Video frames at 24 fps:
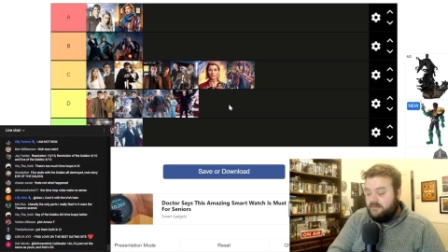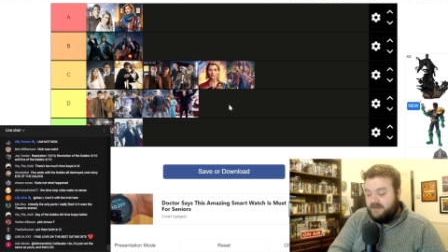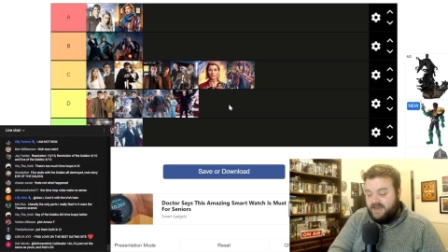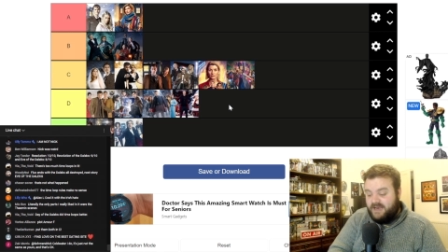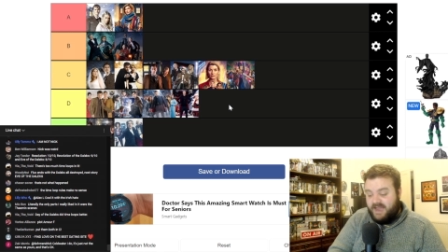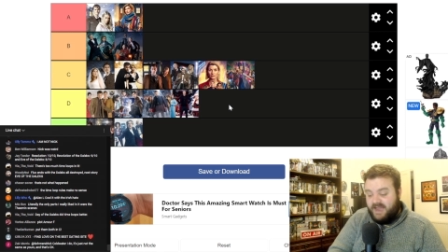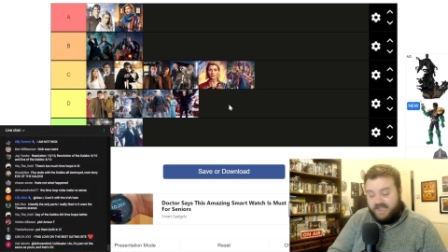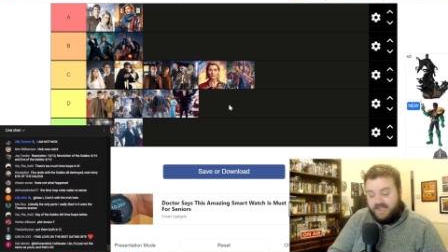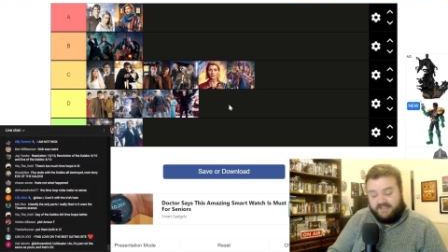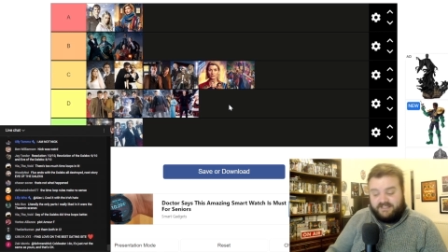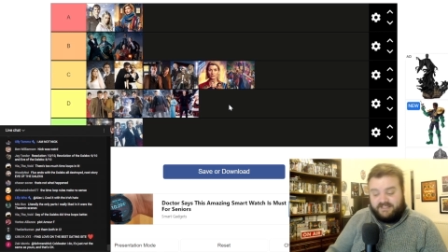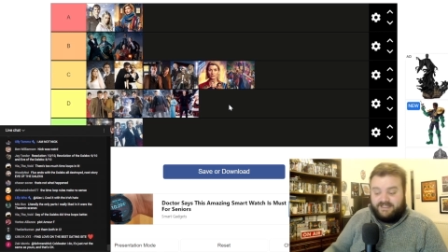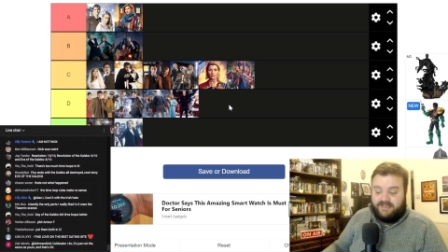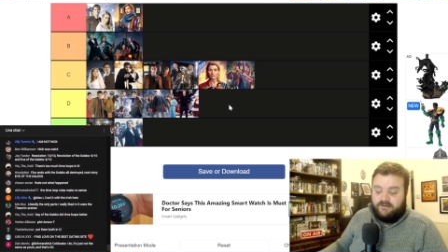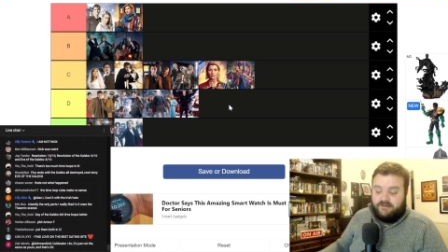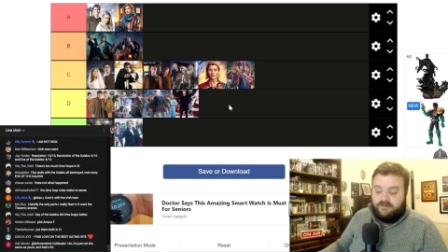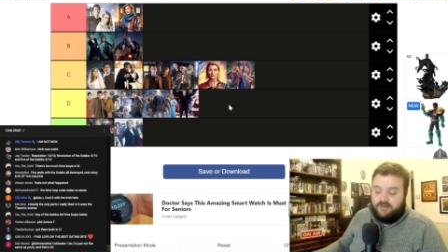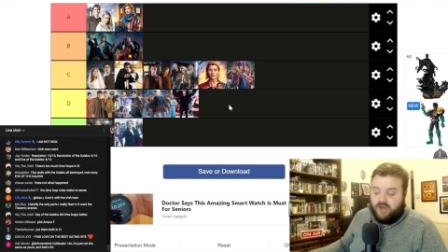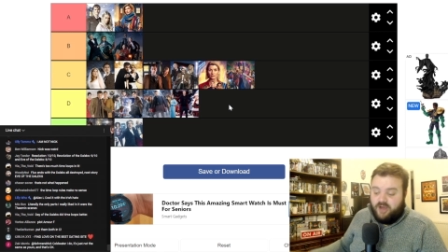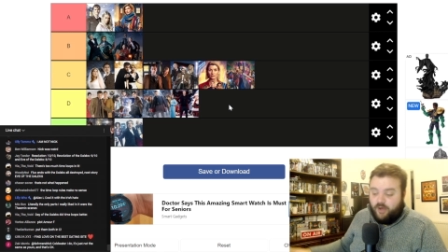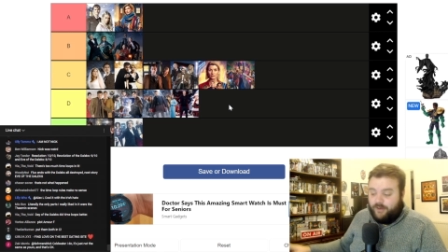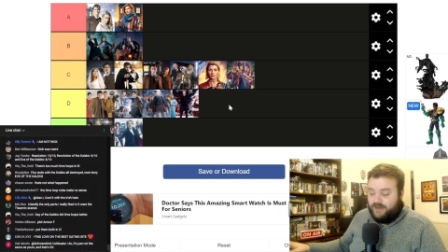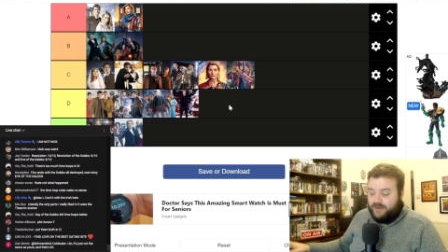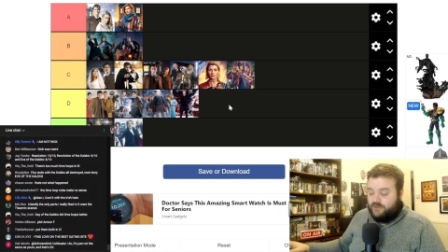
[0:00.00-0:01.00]
less
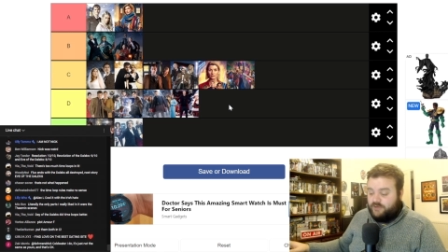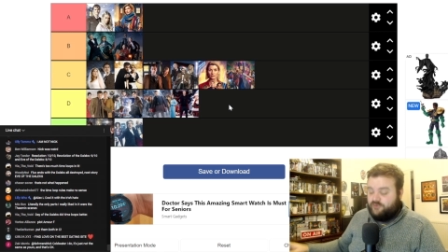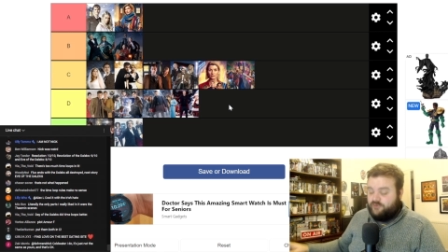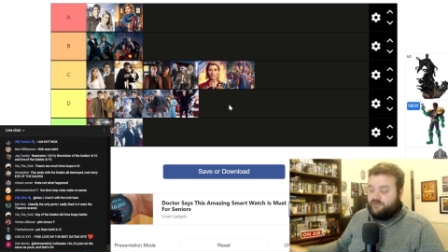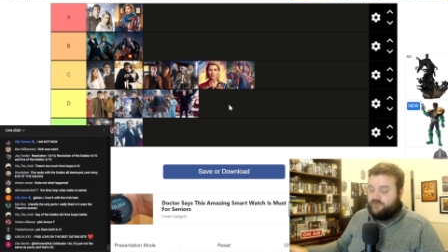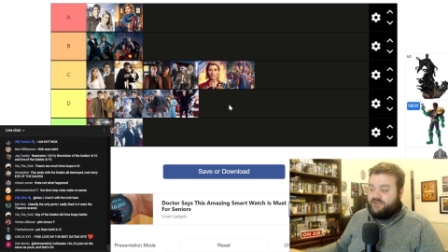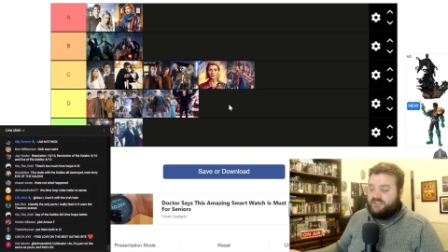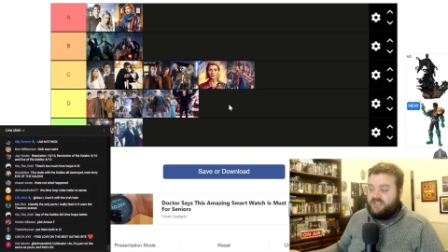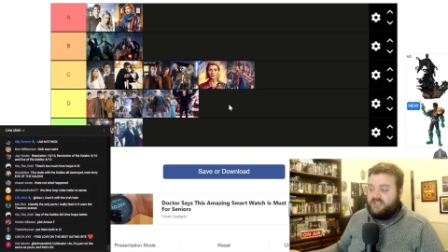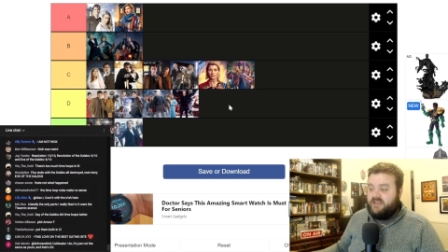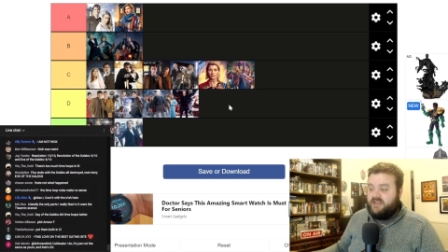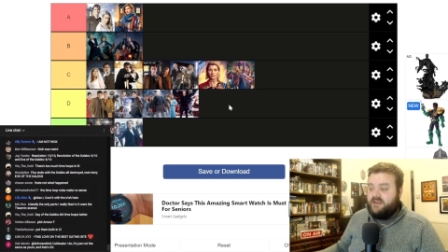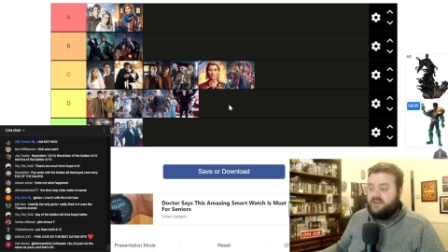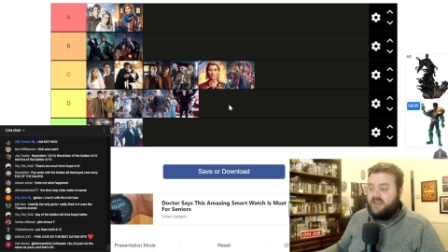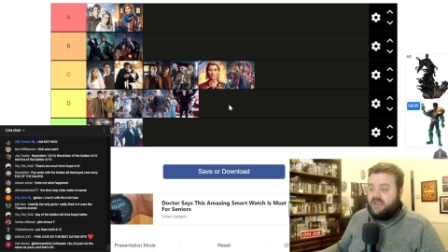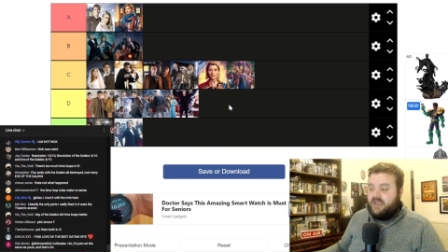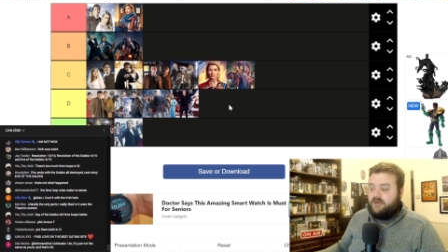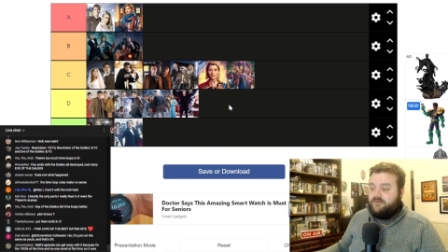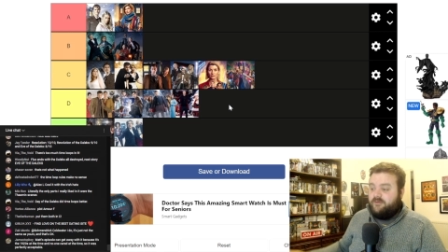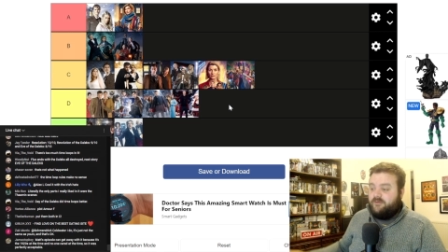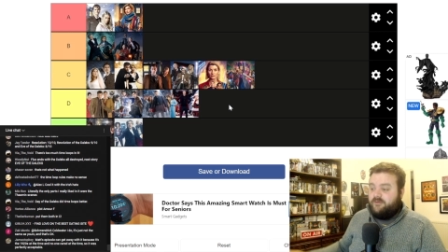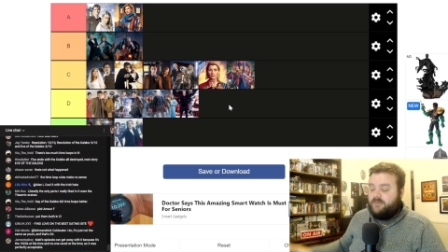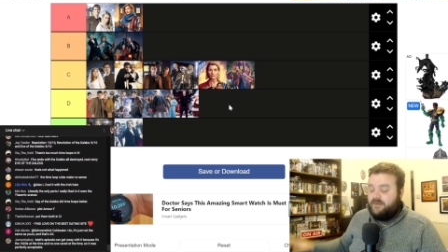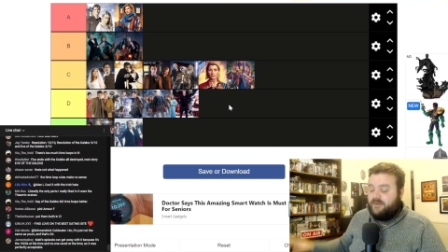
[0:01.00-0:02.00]
than no interest in
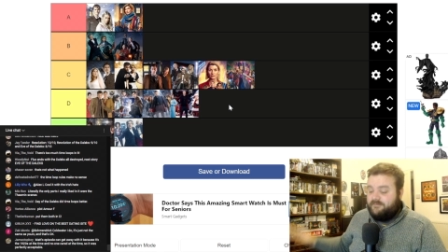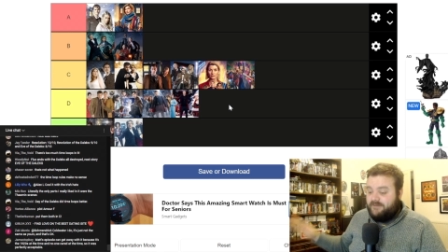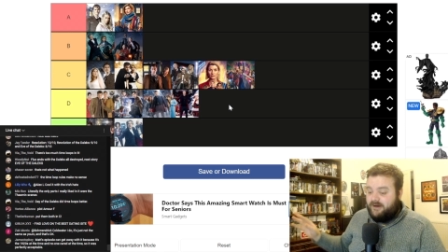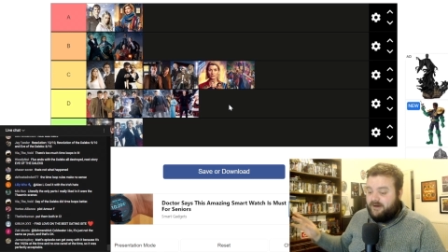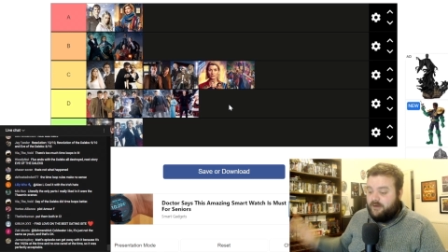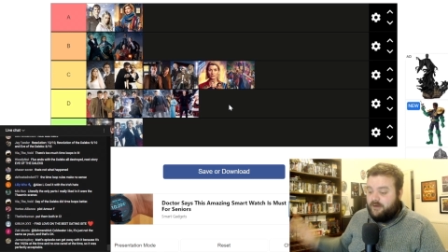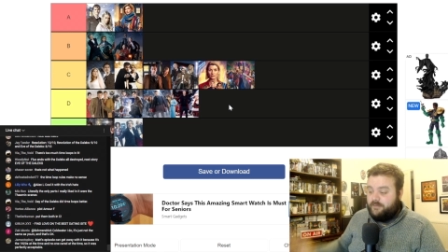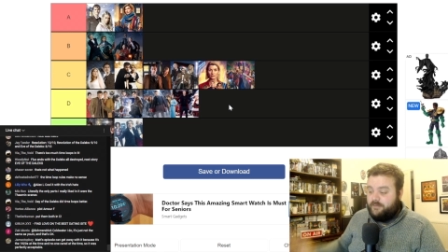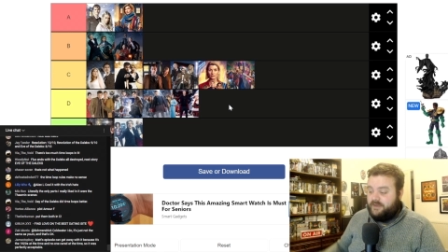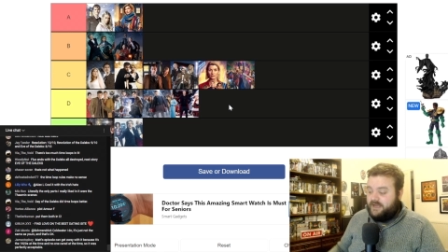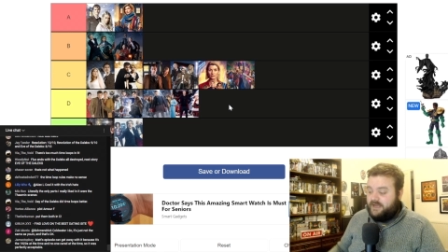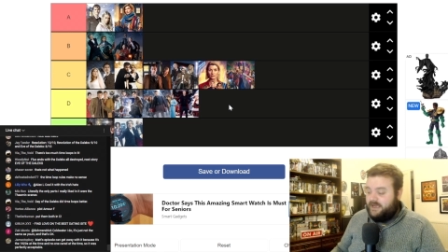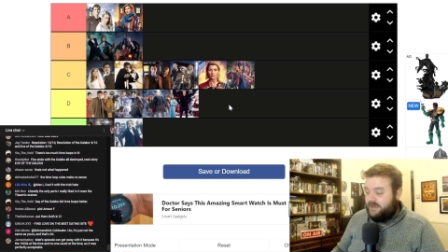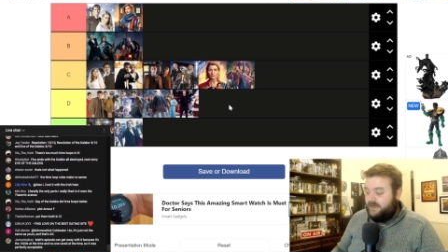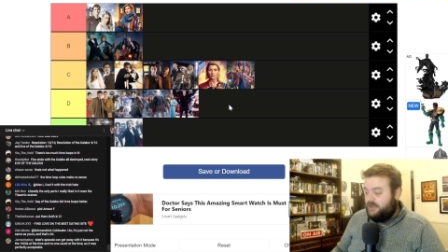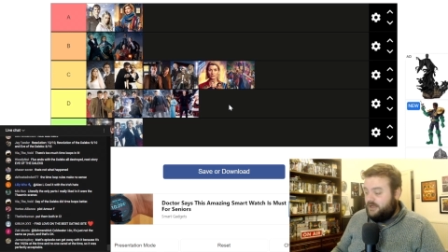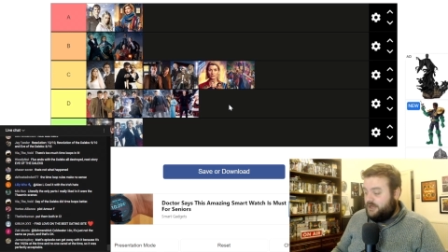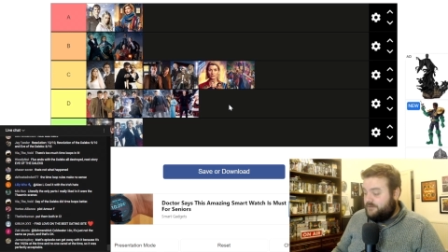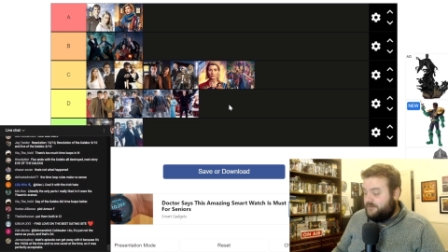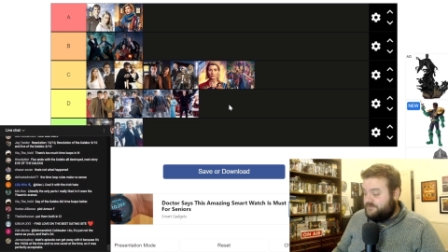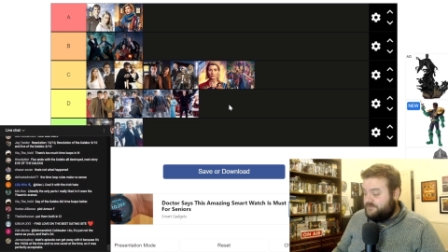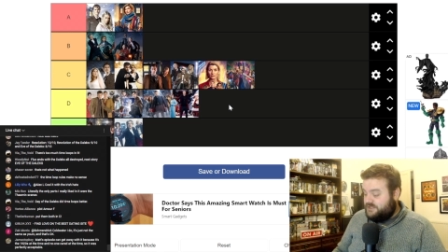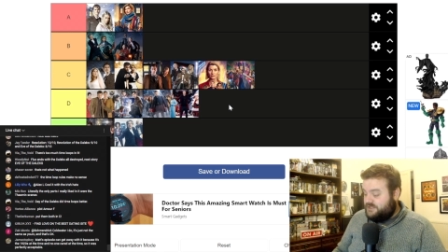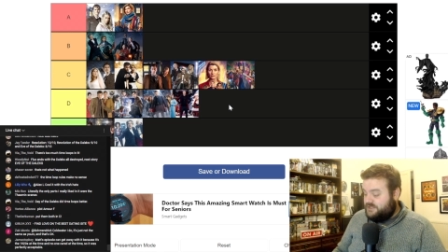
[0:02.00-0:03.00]
Nick from the very
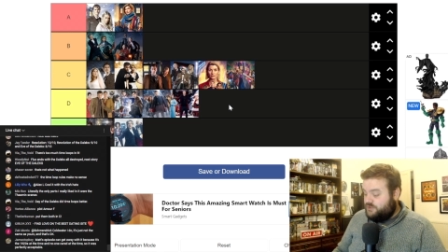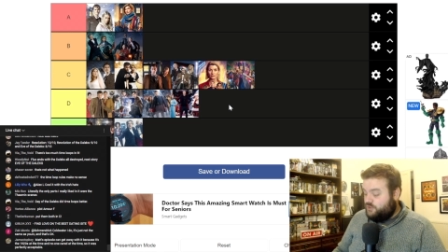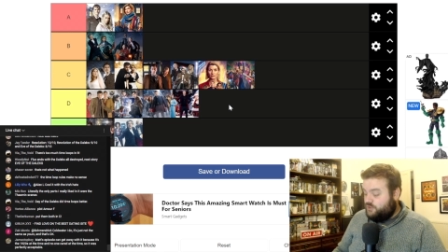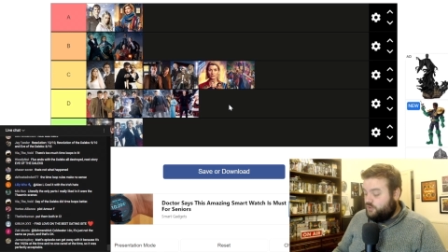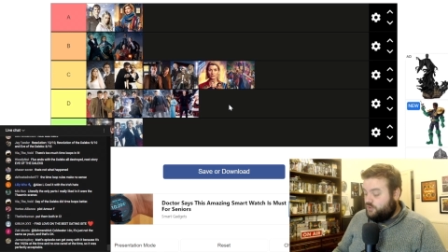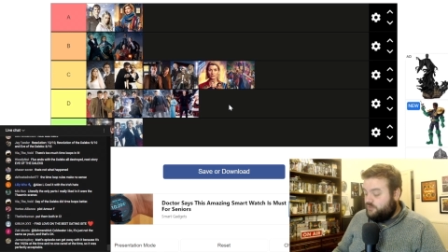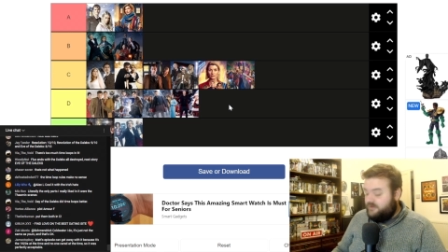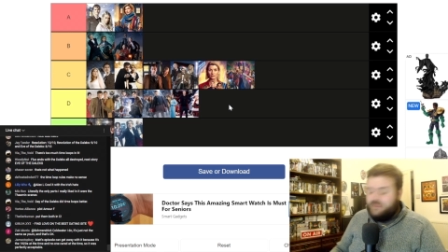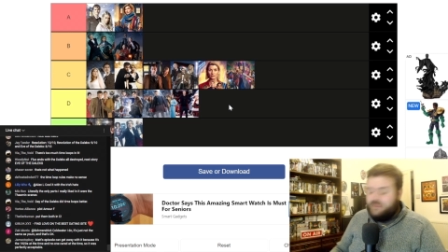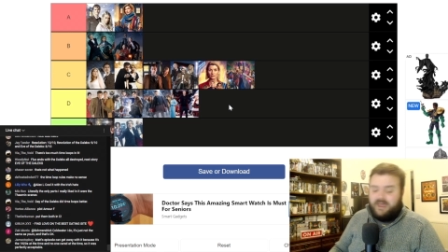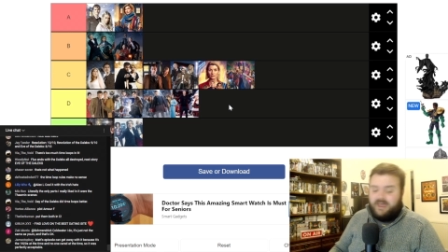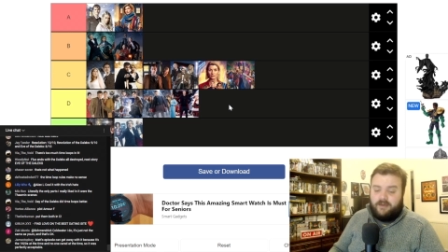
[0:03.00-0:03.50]
beginning of the story.